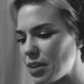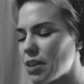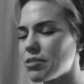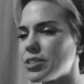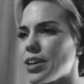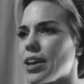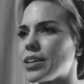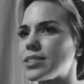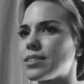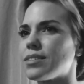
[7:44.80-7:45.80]
Now they're
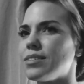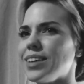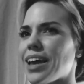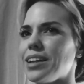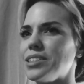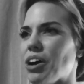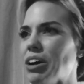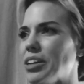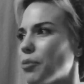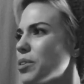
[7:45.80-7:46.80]
saying it's
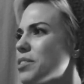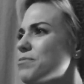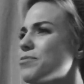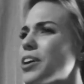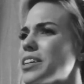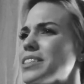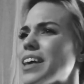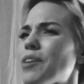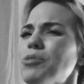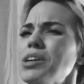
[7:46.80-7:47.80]
catatonia. What the fuck is
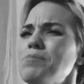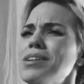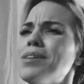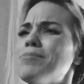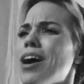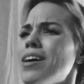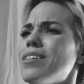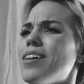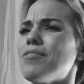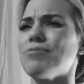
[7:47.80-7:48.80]
that? What do you mean I'm not
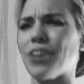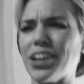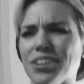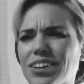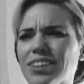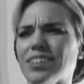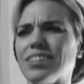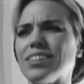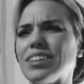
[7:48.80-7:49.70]
a fighter?